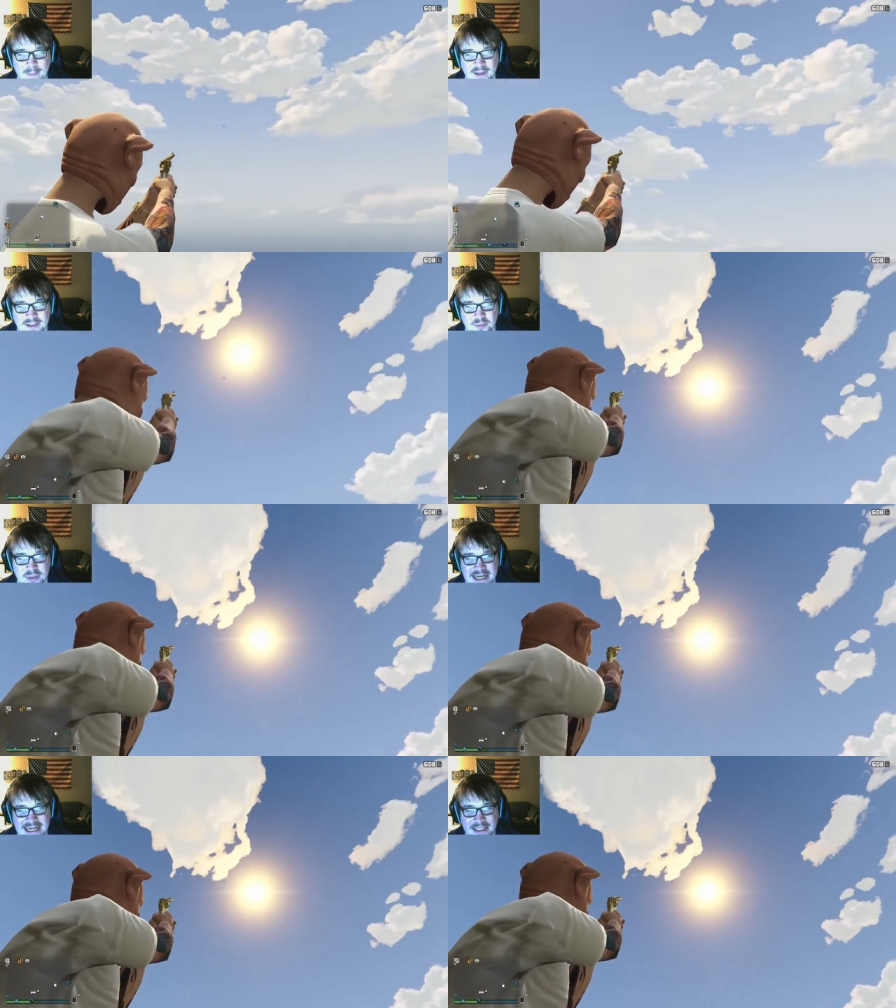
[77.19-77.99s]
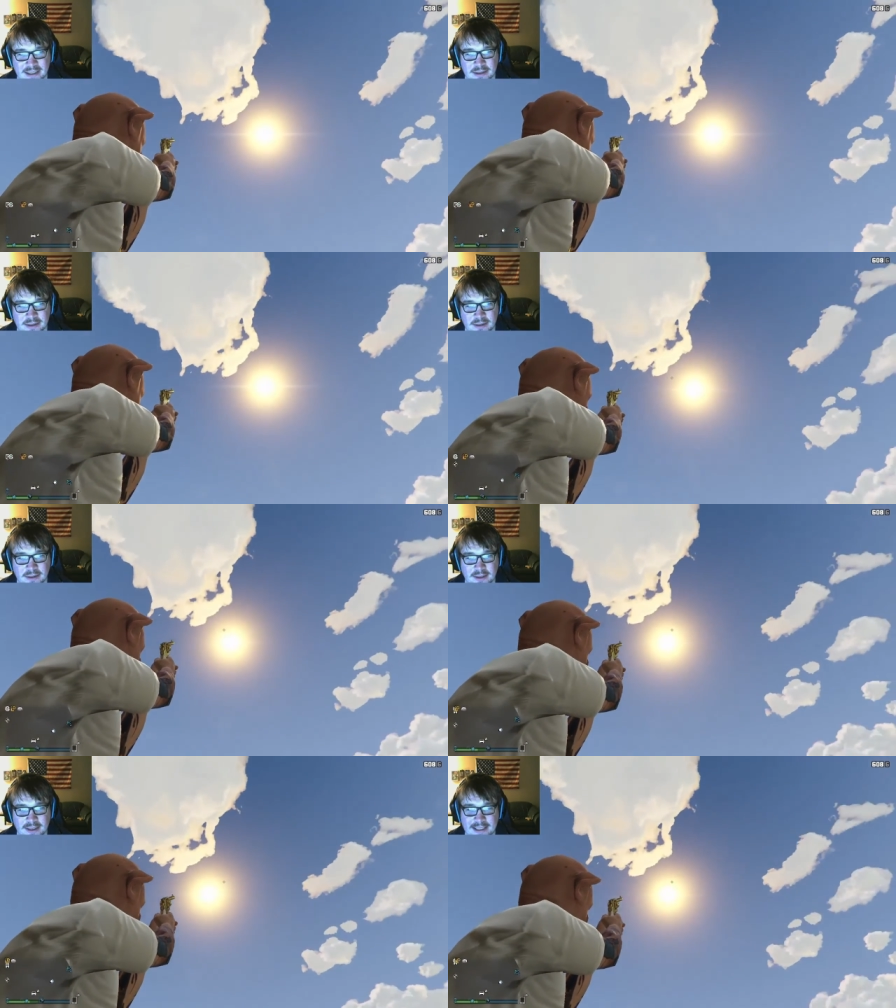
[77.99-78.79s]
It looks so pretty.
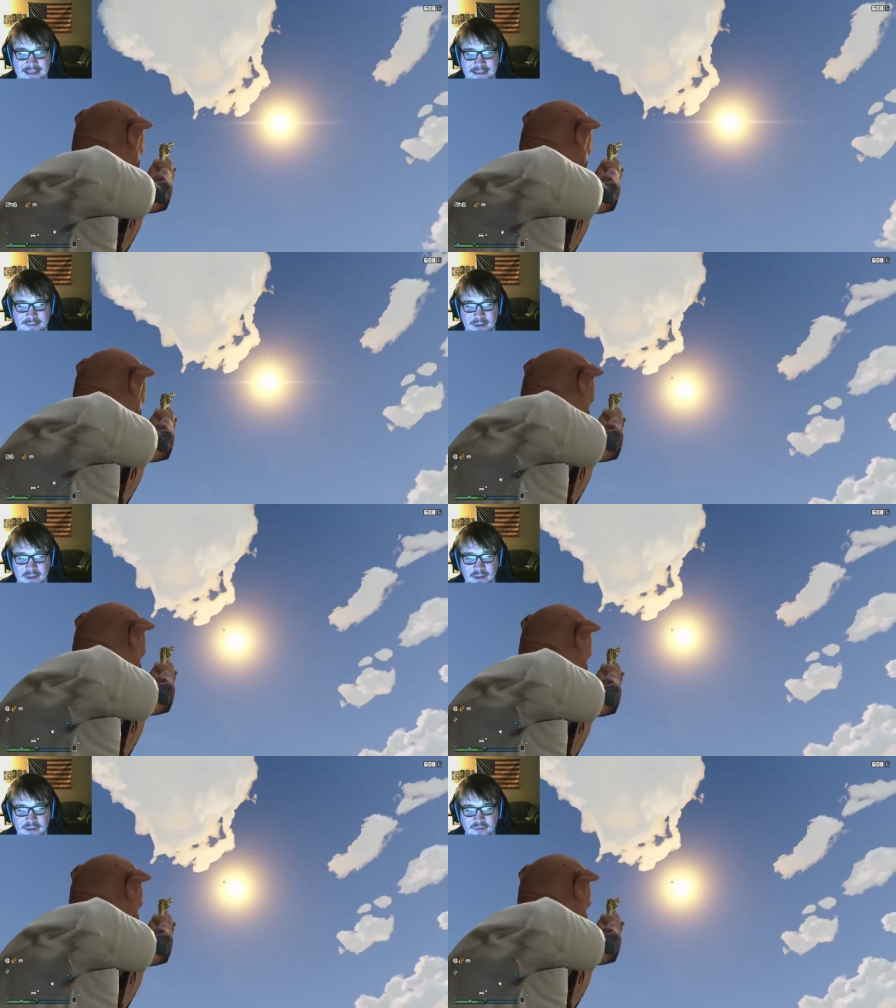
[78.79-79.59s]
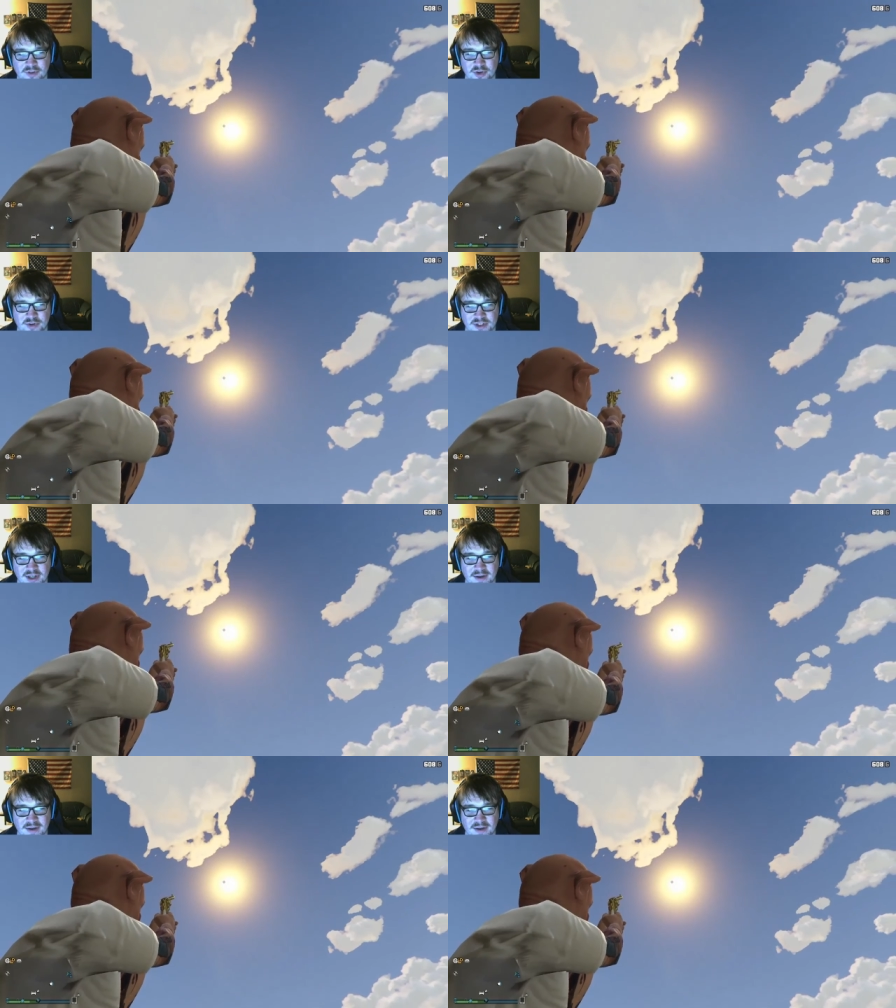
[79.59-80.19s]
I like this one. So shoot the sun.